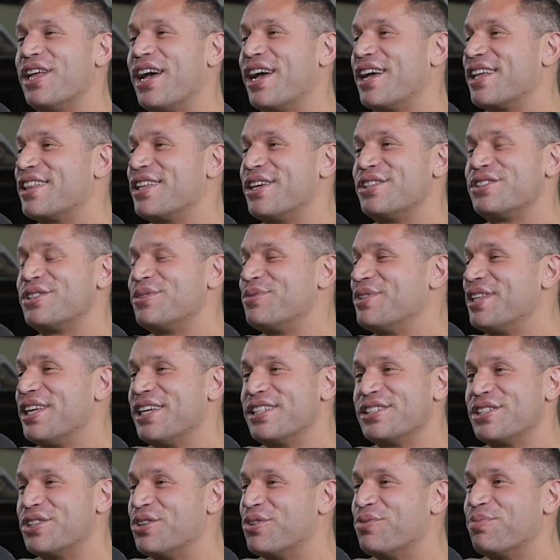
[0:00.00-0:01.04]

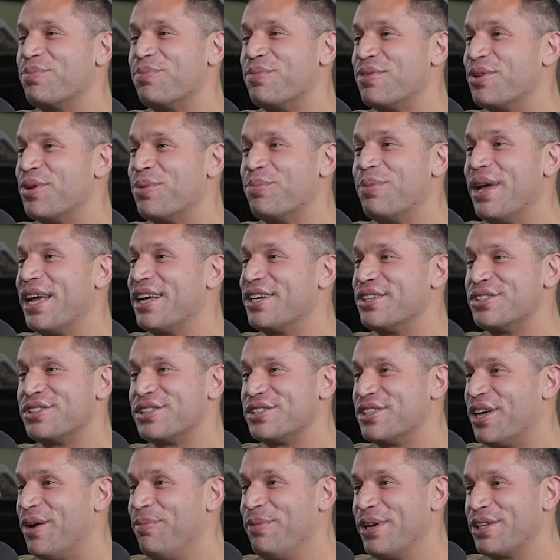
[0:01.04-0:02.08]
that'll make your
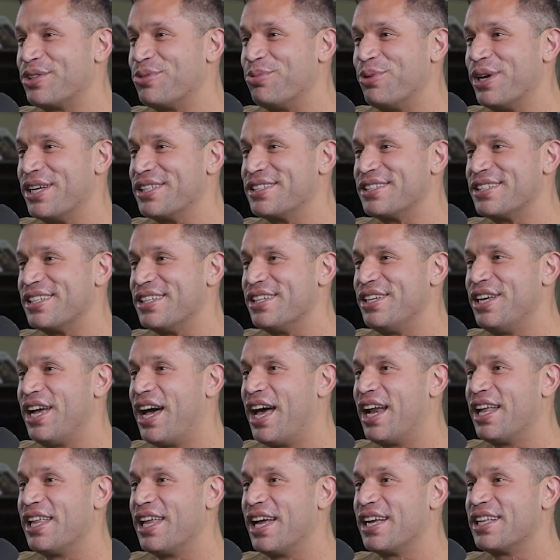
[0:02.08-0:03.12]
stomach twist that you
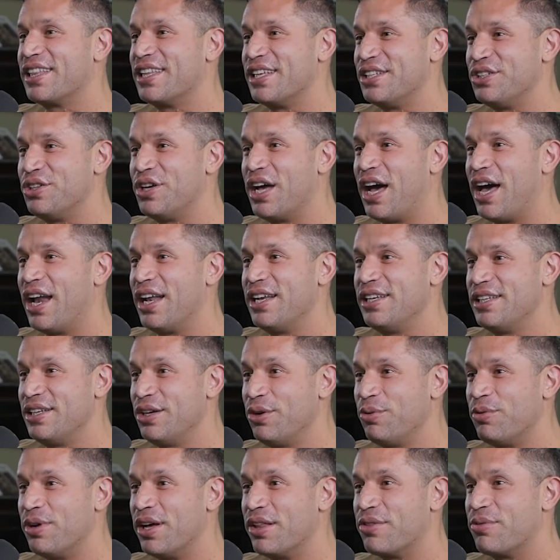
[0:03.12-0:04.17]
gotta
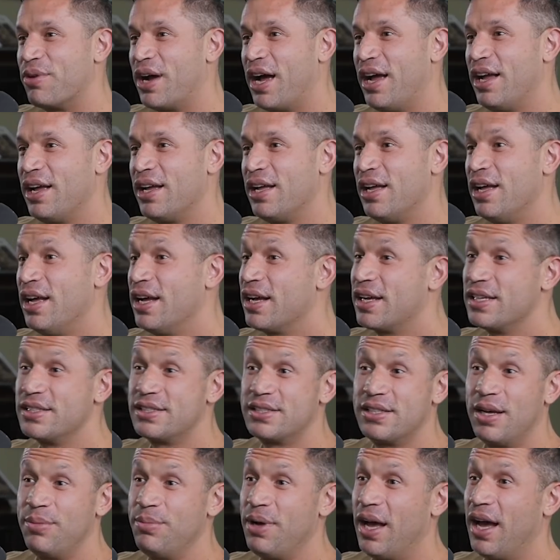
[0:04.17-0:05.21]
deal with, right?
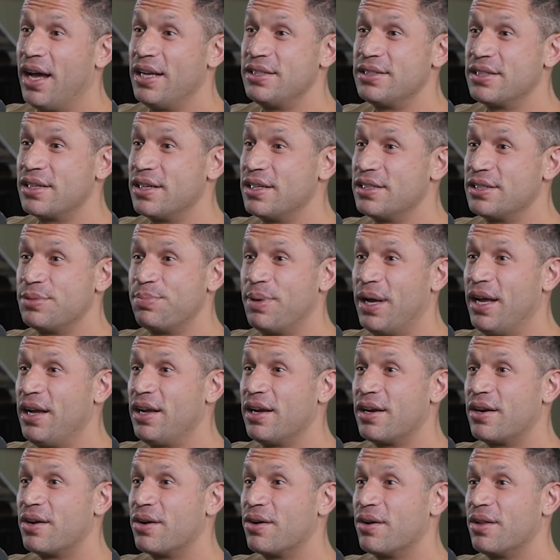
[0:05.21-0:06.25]
Because some guys are gonna
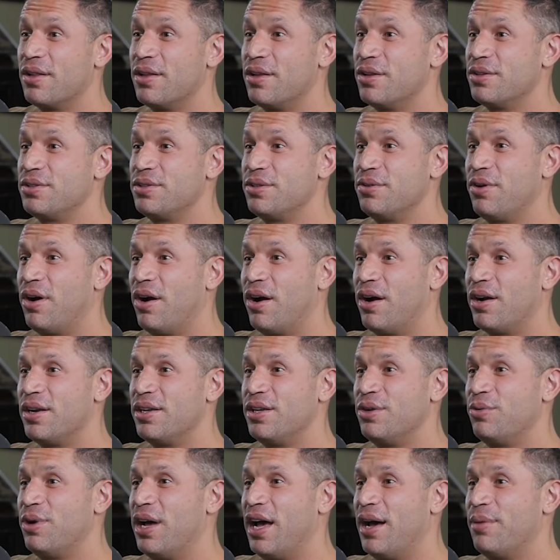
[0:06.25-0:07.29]
spank a girl a little too
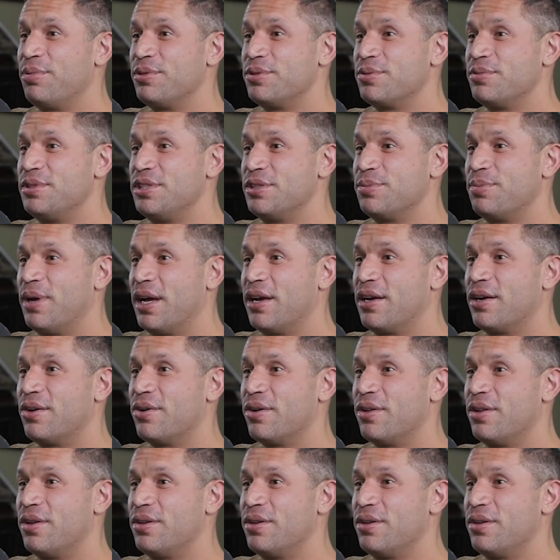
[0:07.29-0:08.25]
hard. You know what happens when you spank a